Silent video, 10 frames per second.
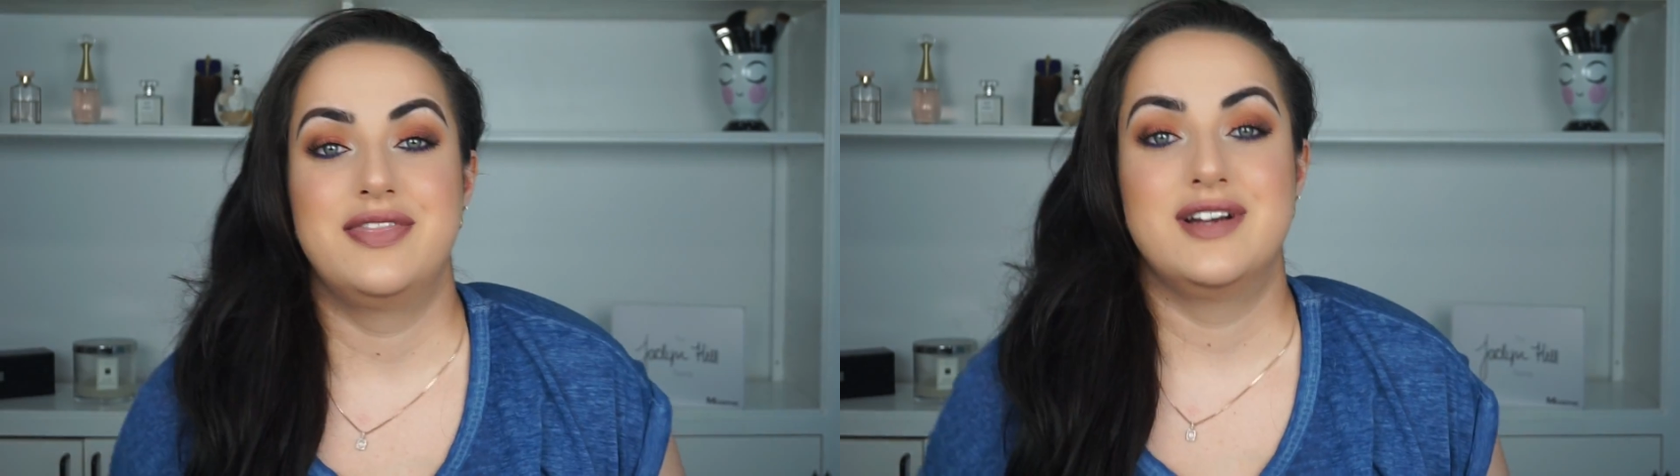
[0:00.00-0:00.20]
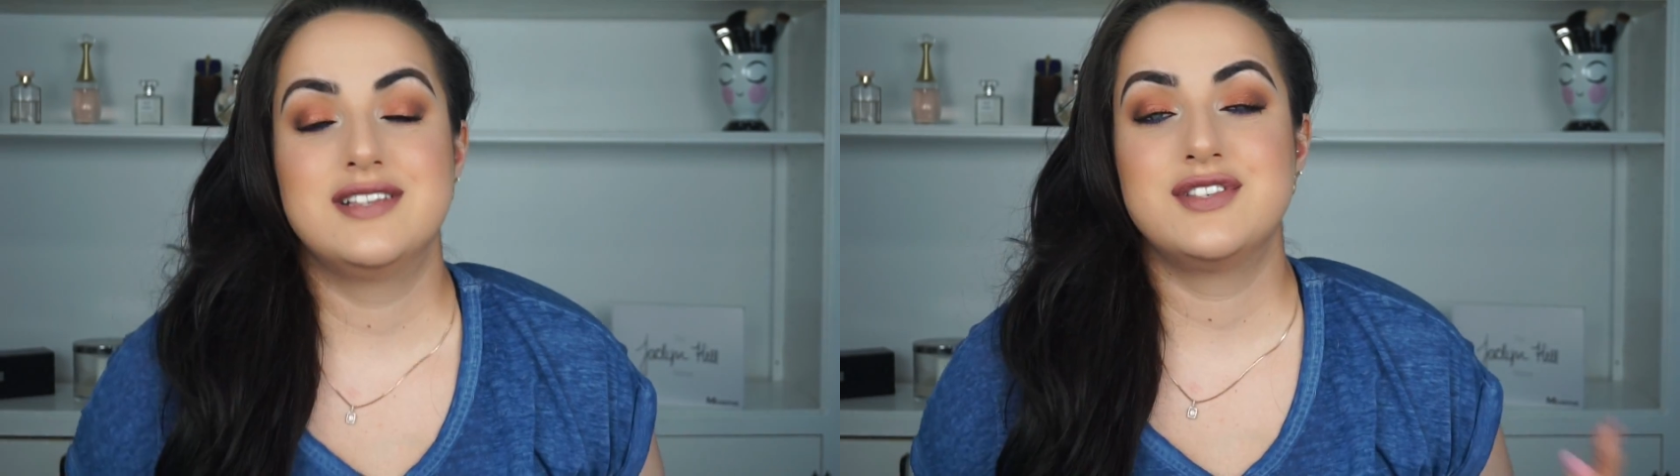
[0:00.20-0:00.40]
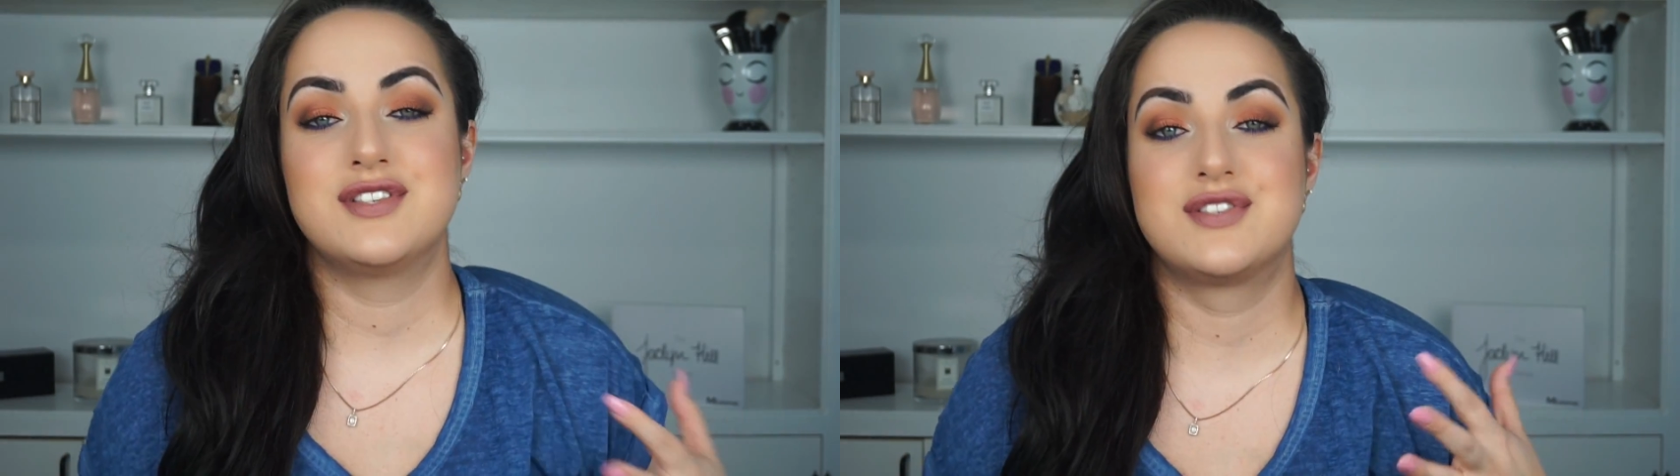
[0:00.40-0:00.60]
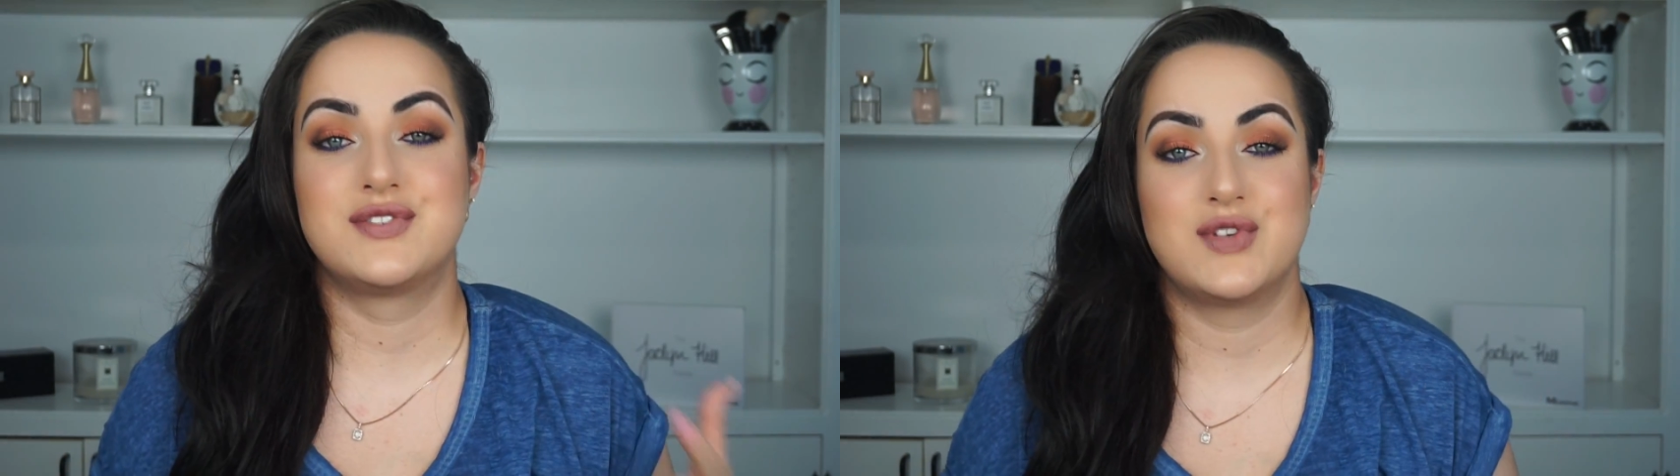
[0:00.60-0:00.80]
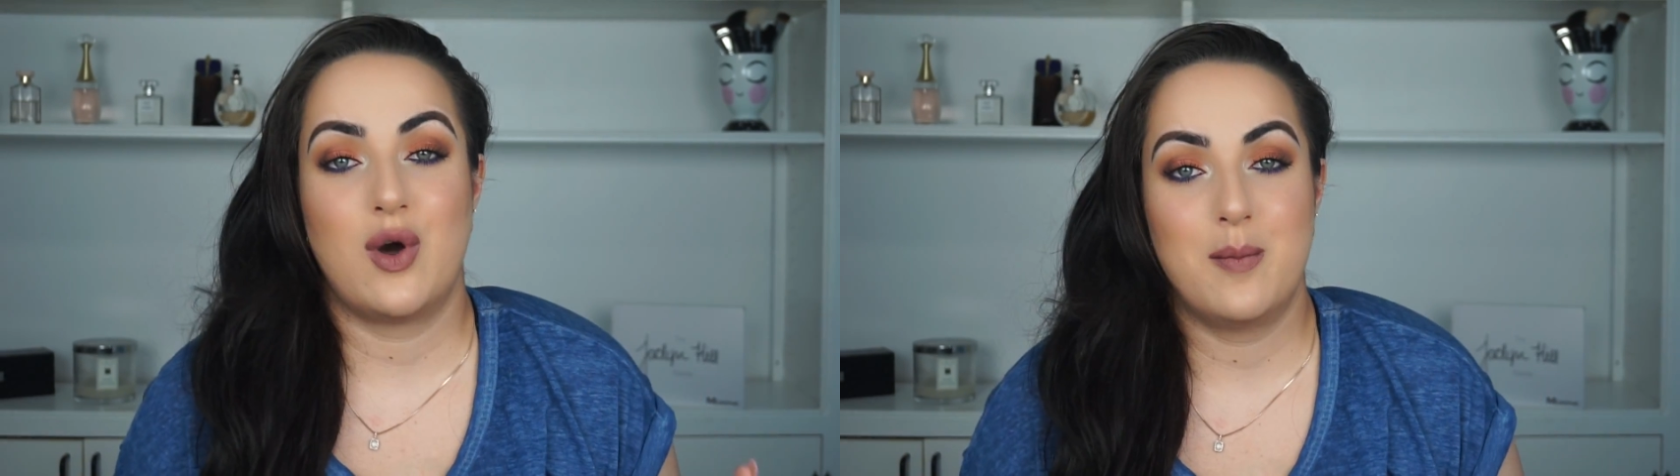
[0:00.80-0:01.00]
There's just
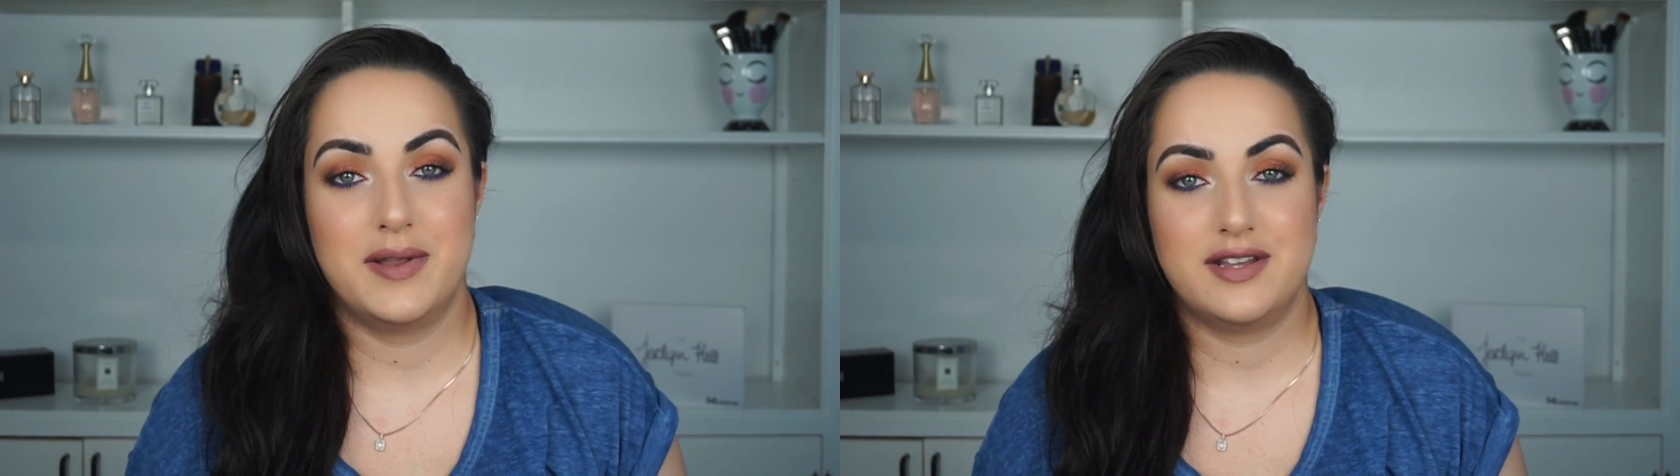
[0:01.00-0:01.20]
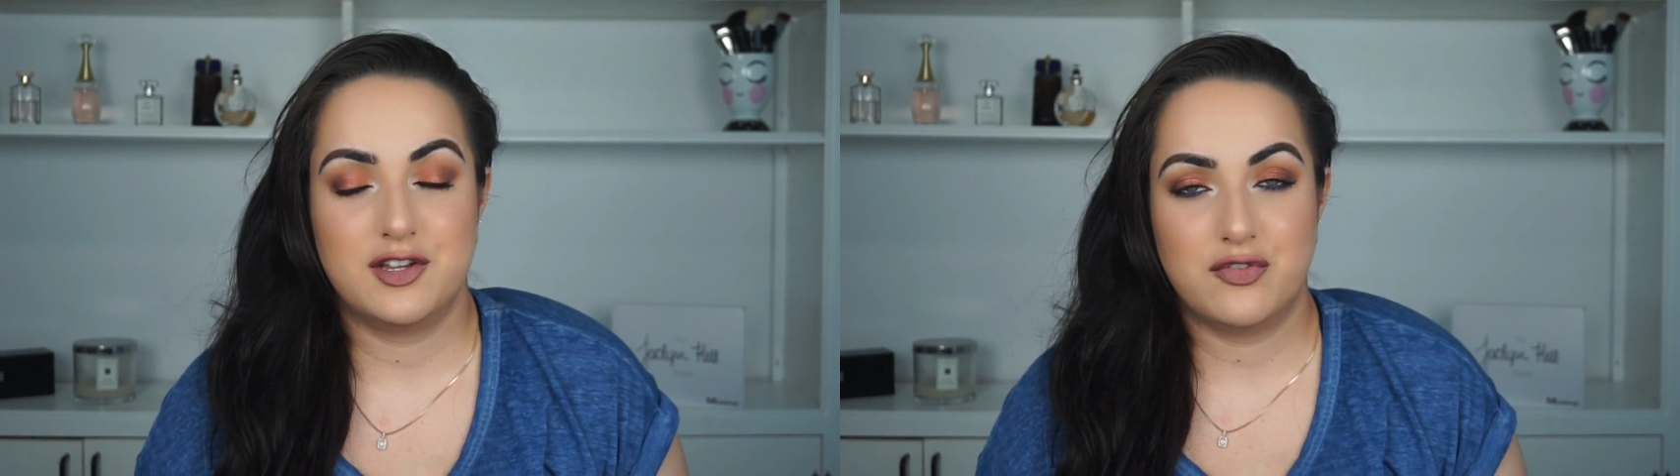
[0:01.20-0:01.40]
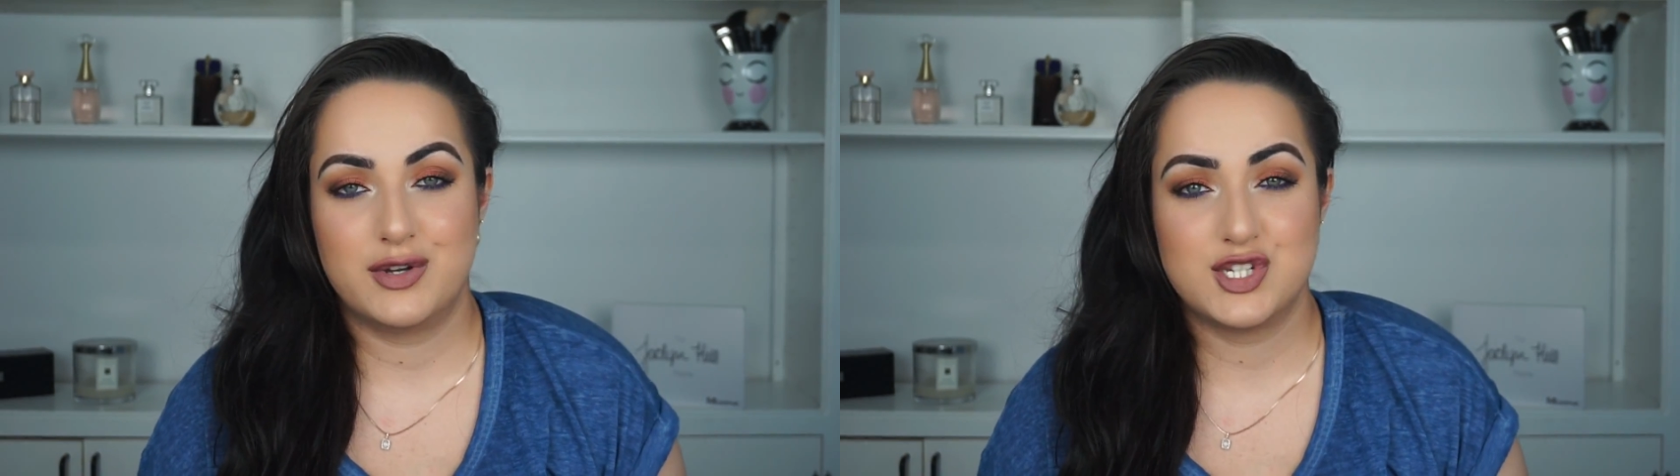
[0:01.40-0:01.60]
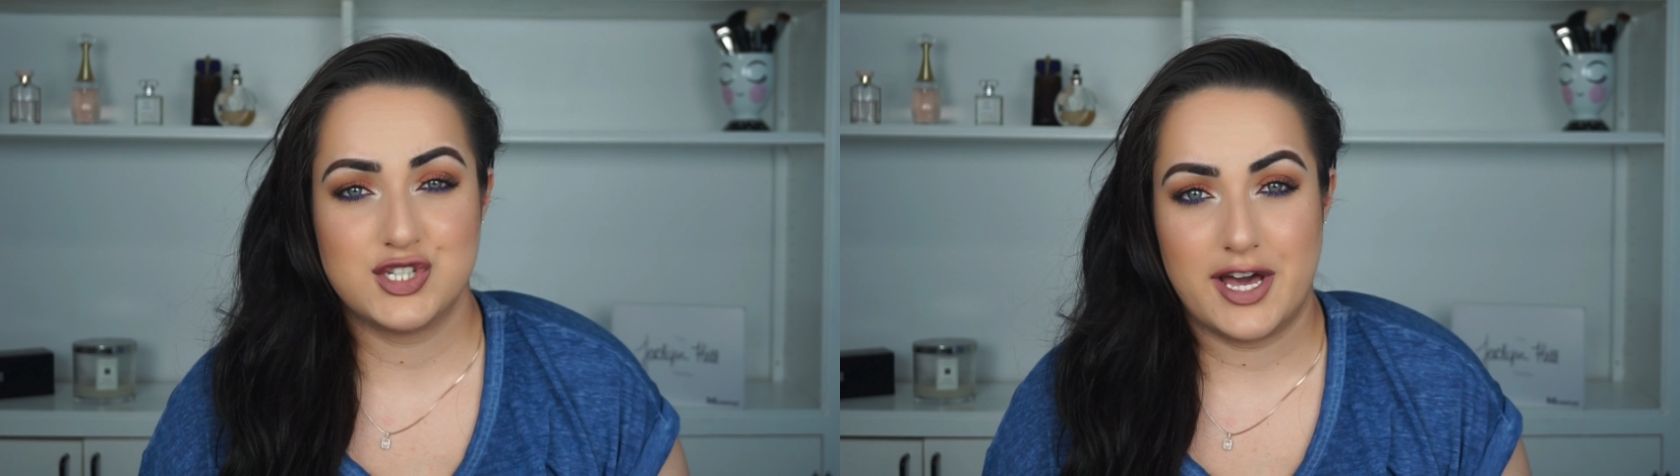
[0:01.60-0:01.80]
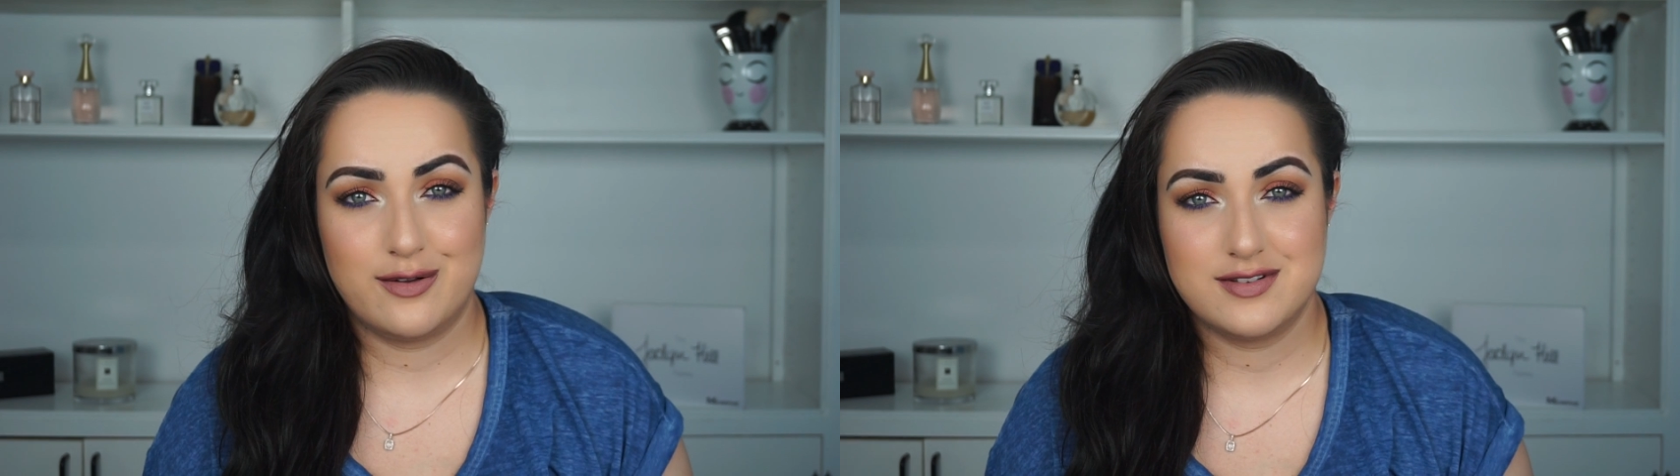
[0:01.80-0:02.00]
so many different
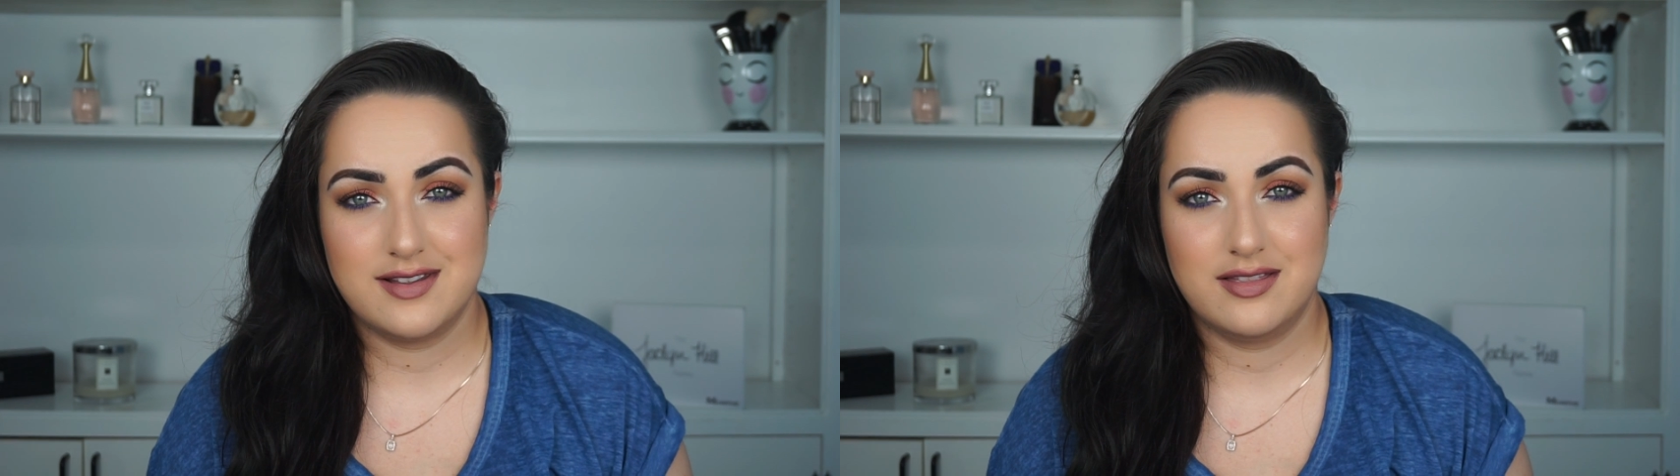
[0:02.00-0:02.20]
shadows